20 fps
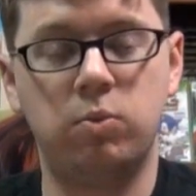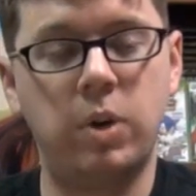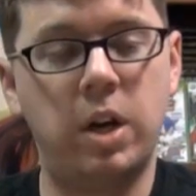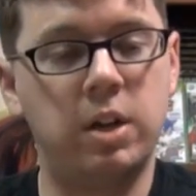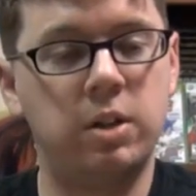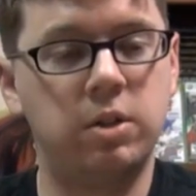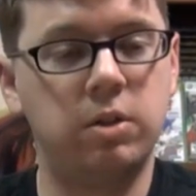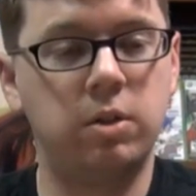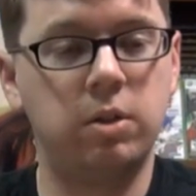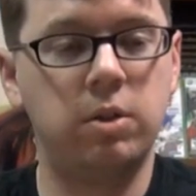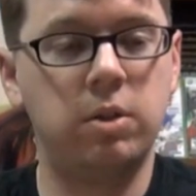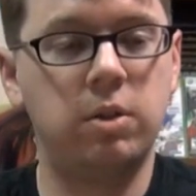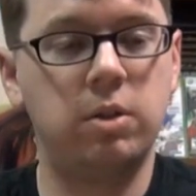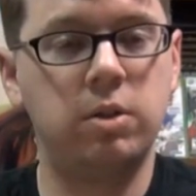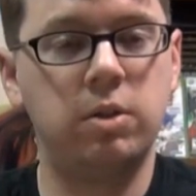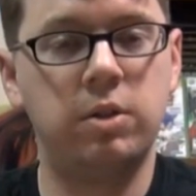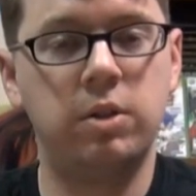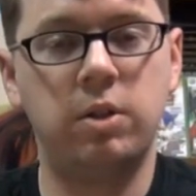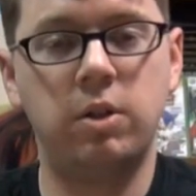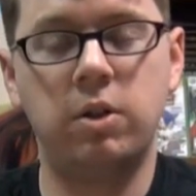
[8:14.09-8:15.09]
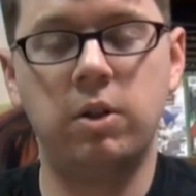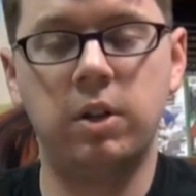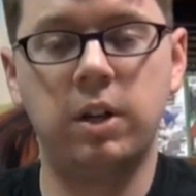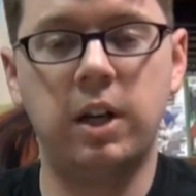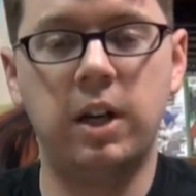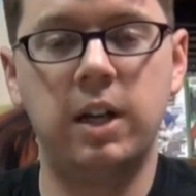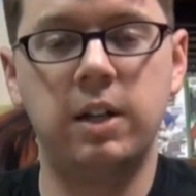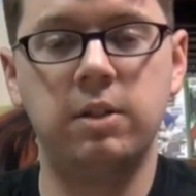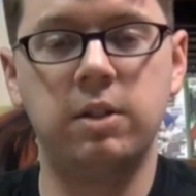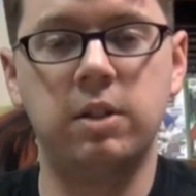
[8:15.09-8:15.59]
wrestlers, and all
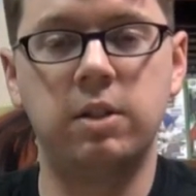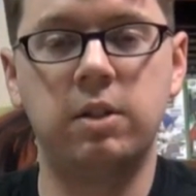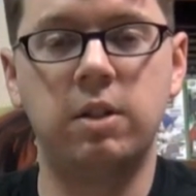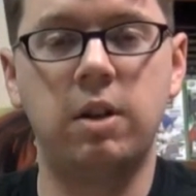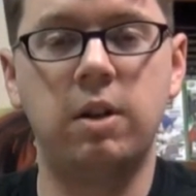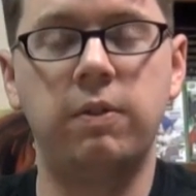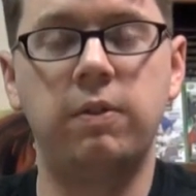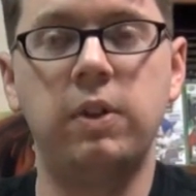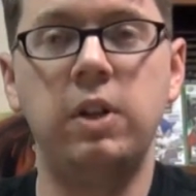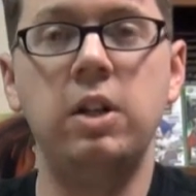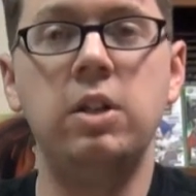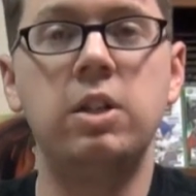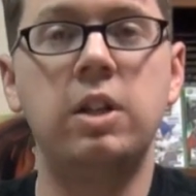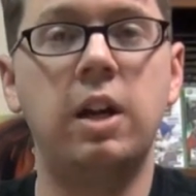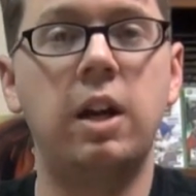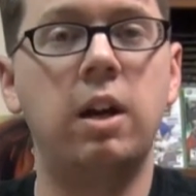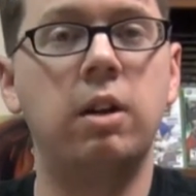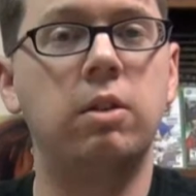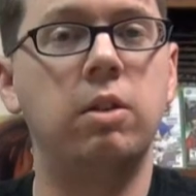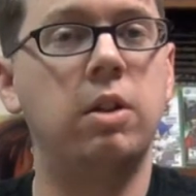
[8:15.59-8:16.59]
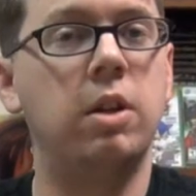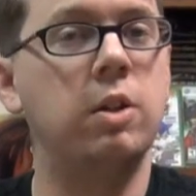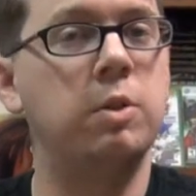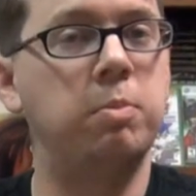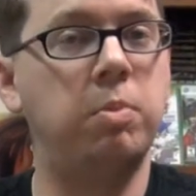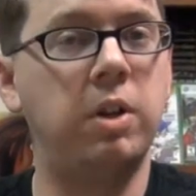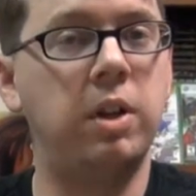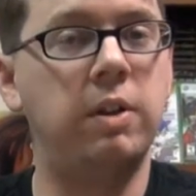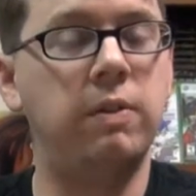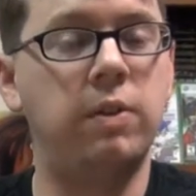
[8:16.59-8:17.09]
kinds of stuff, and each character does
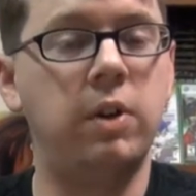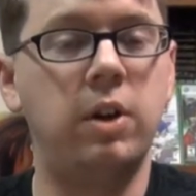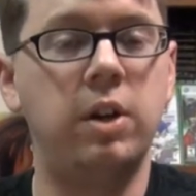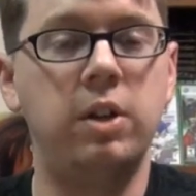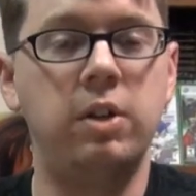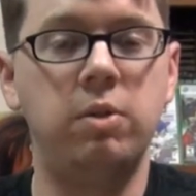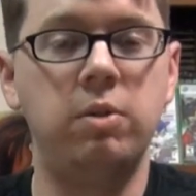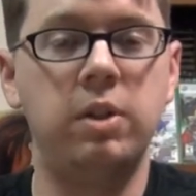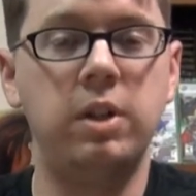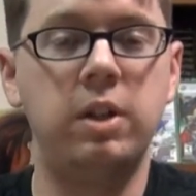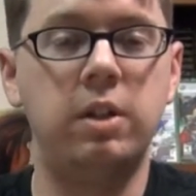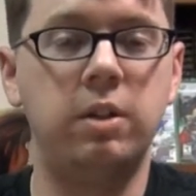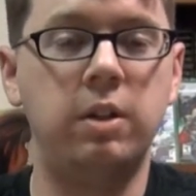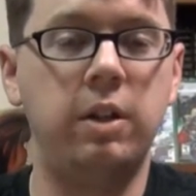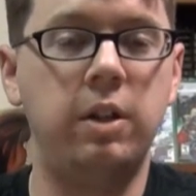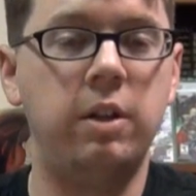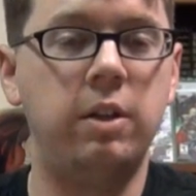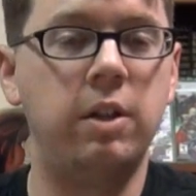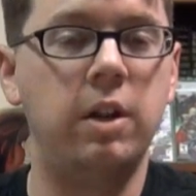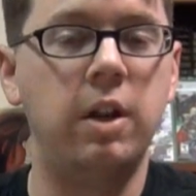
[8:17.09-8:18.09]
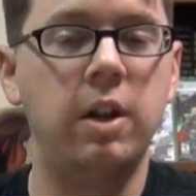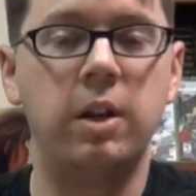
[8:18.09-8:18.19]
play very uniquely.